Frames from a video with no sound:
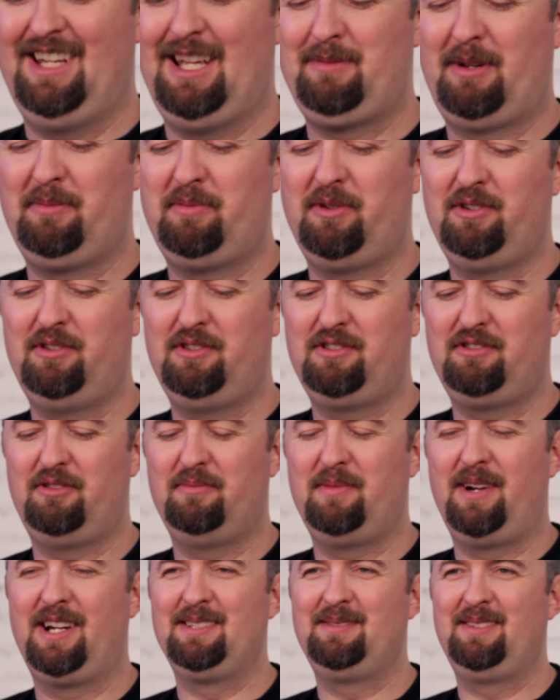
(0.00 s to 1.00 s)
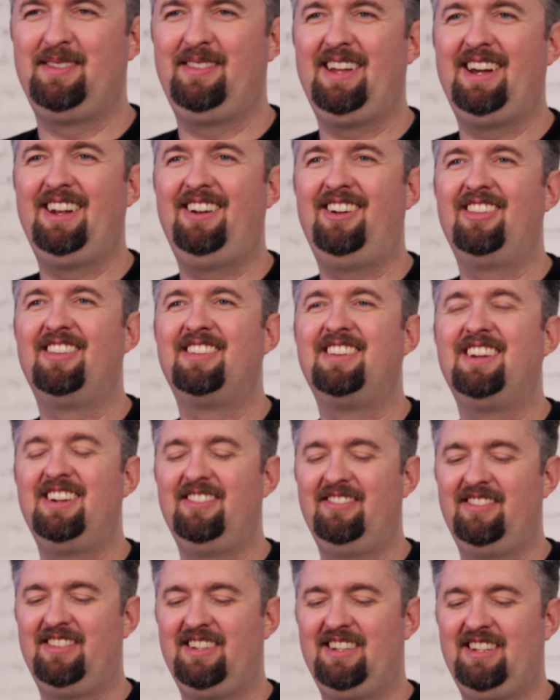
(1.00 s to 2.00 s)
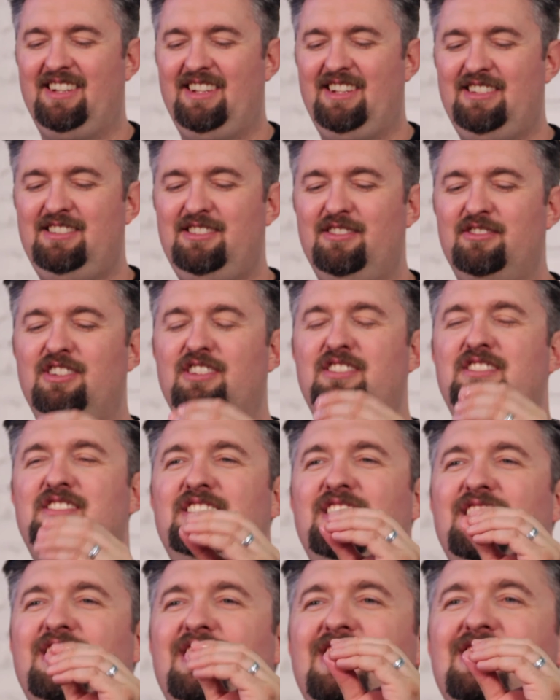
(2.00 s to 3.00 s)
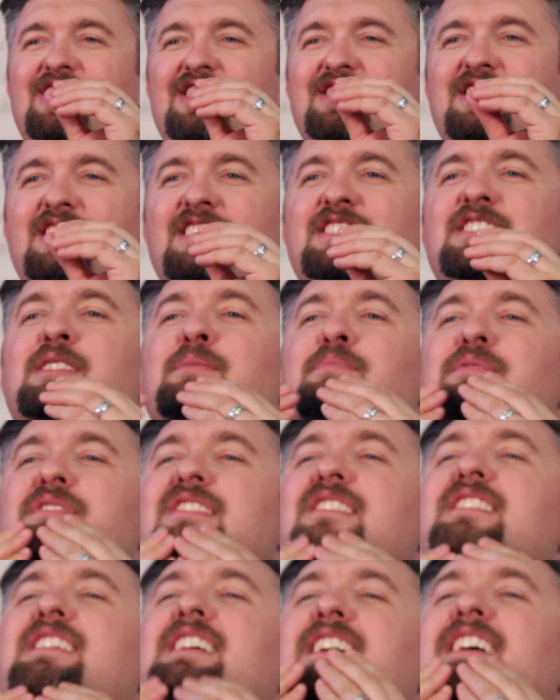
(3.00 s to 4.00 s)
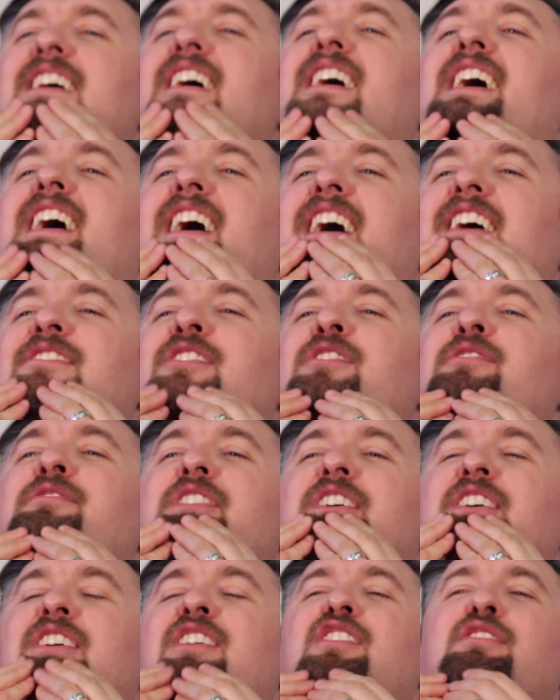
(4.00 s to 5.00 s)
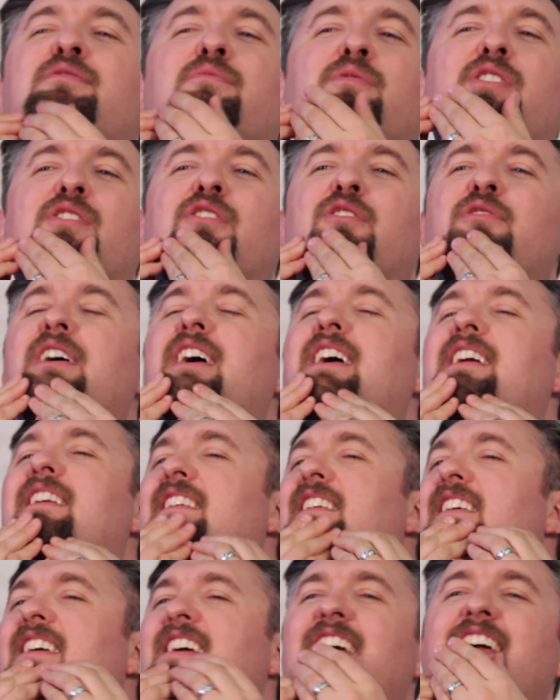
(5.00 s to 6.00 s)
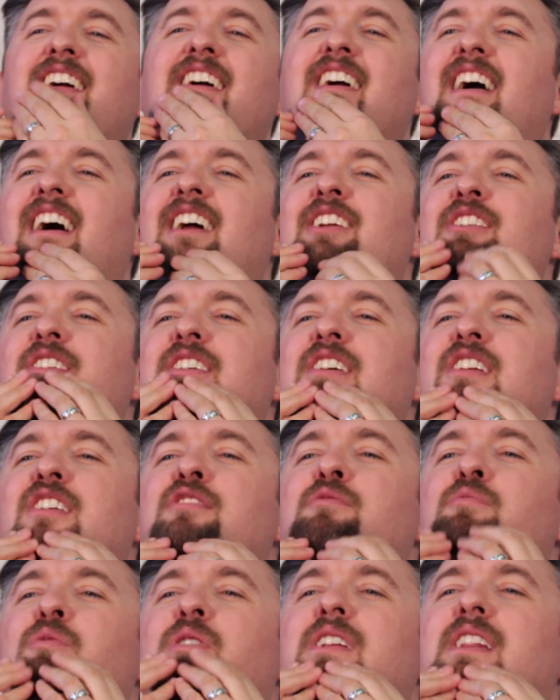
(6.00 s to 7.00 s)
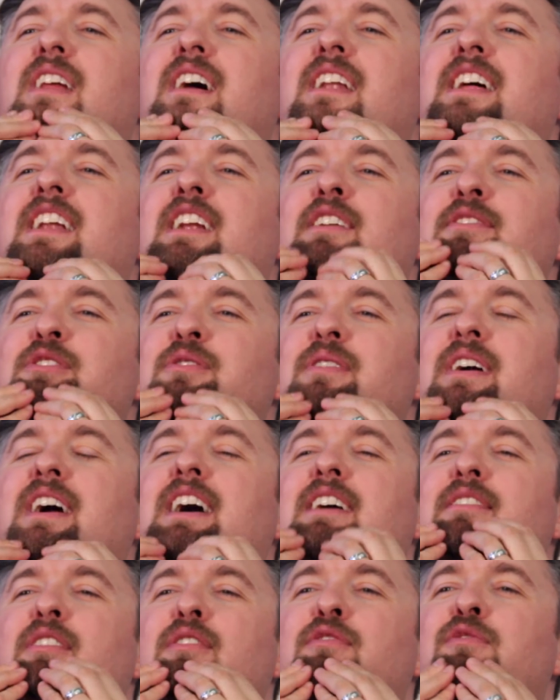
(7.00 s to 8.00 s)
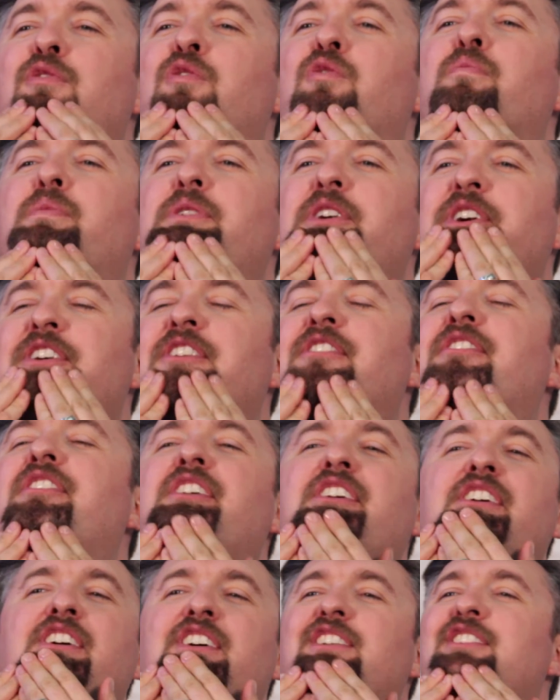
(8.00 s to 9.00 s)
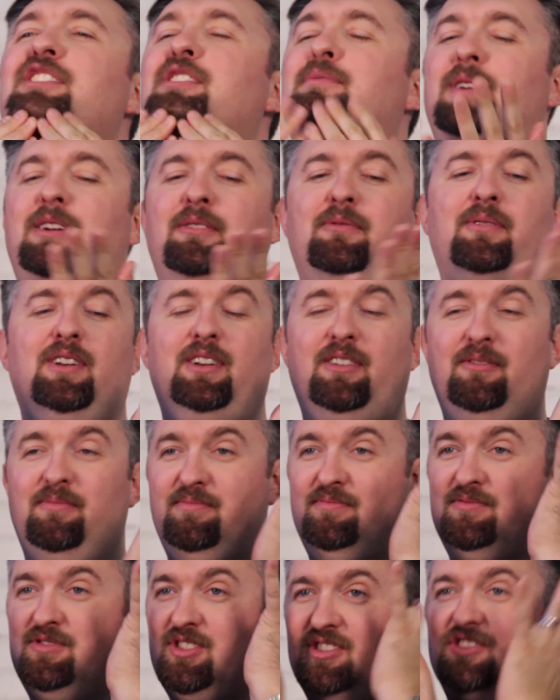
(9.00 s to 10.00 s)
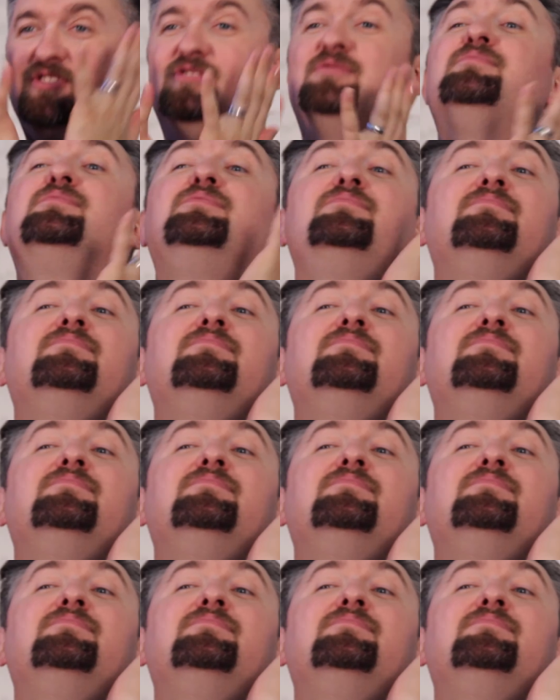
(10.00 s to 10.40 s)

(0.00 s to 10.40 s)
and my producer reminds me of that all the time. So just just the tips of your fingers work great, and you can just work that in. If you have a full beard, you may want to just